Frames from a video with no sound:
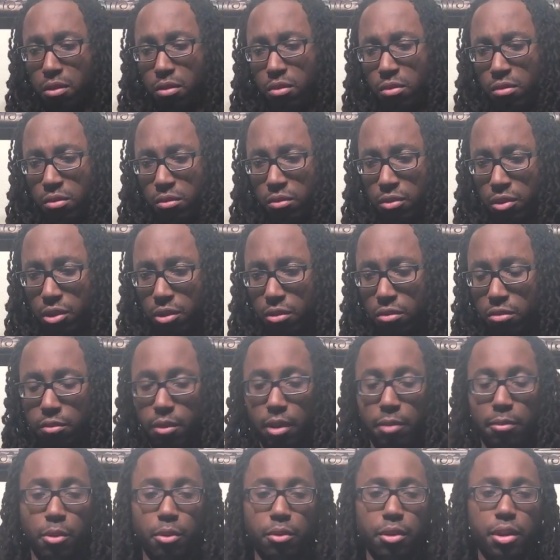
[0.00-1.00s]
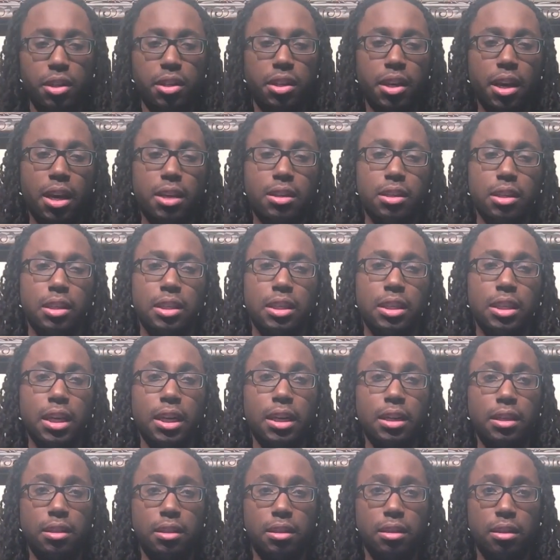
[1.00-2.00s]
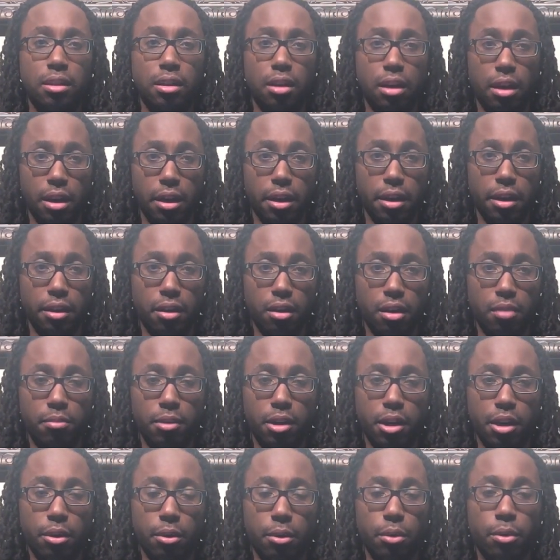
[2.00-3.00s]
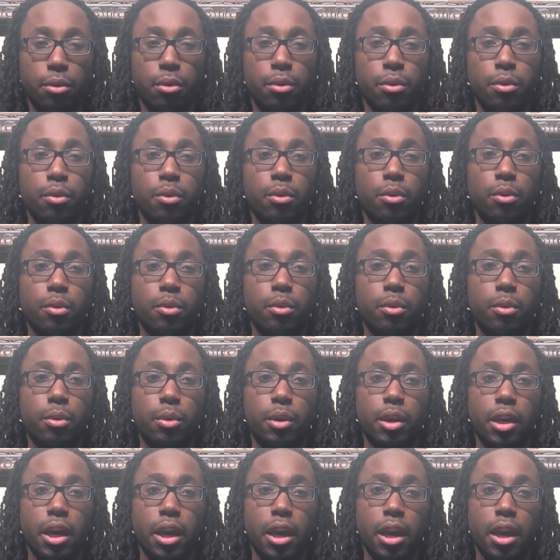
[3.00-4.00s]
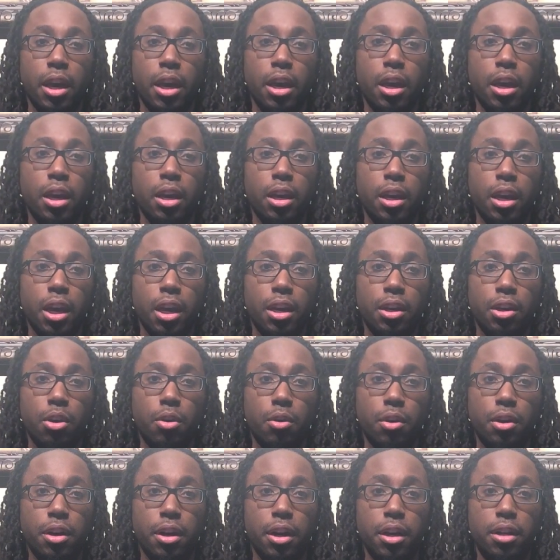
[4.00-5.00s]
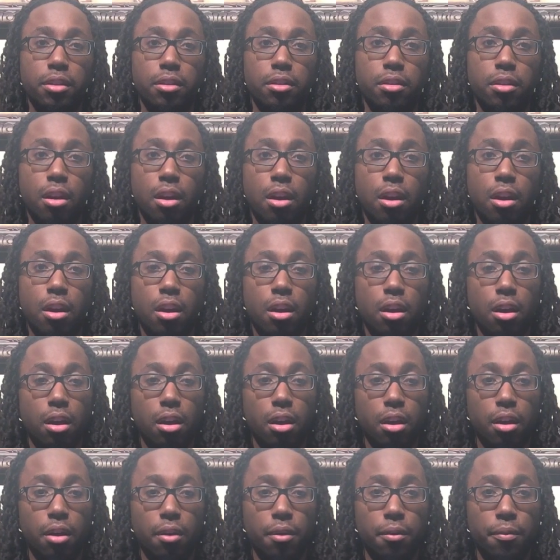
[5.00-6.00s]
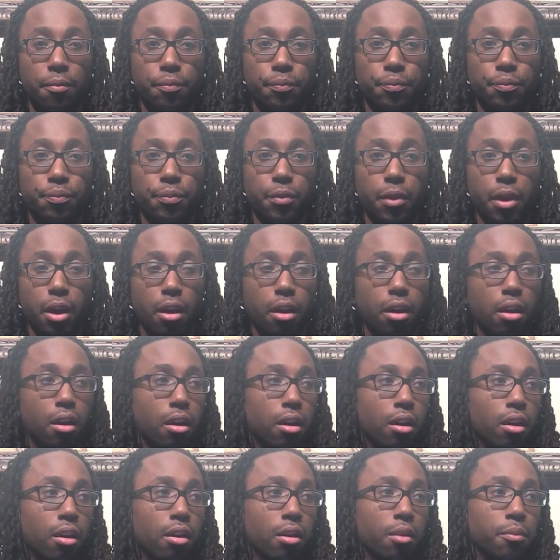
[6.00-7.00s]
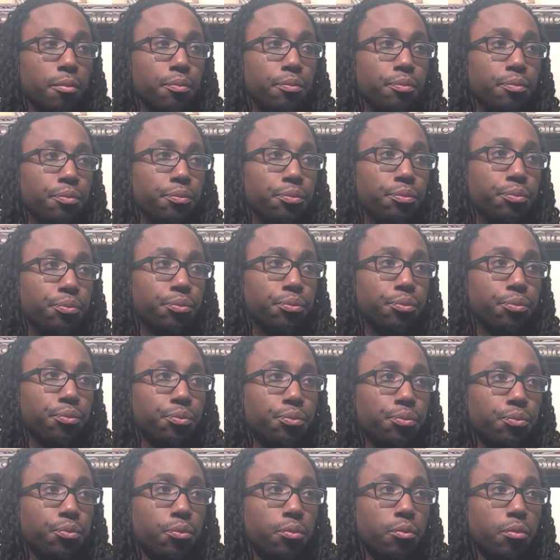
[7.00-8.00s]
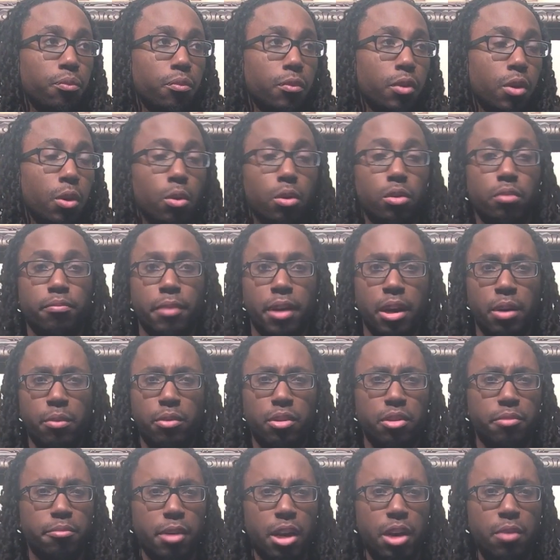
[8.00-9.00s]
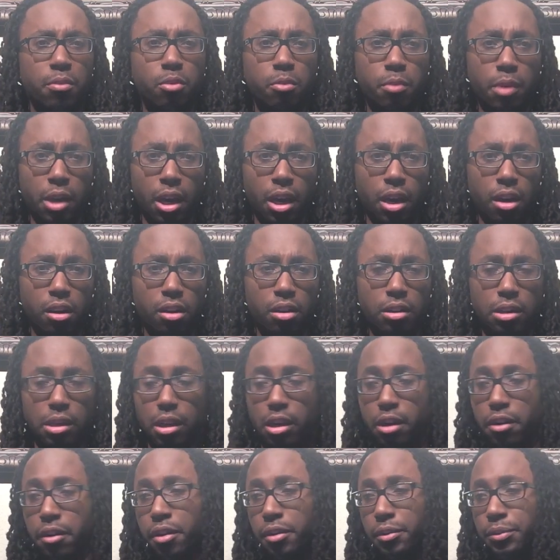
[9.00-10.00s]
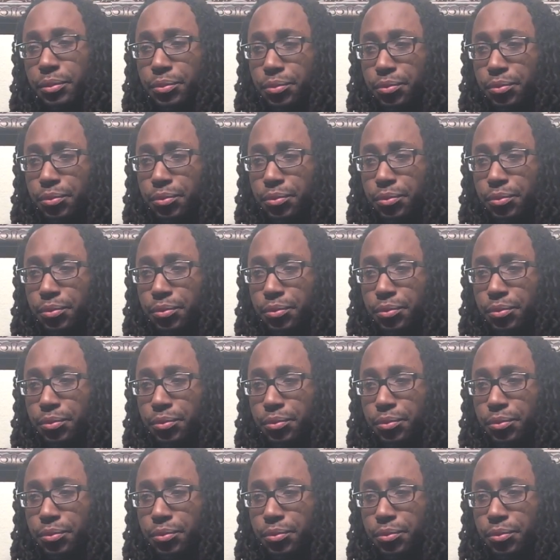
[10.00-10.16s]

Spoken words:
Ooh, excuse me. And Moniz has a sex line. I'm like, okay, candy-coated nights. or bed, what is bedroom candy? Sorry.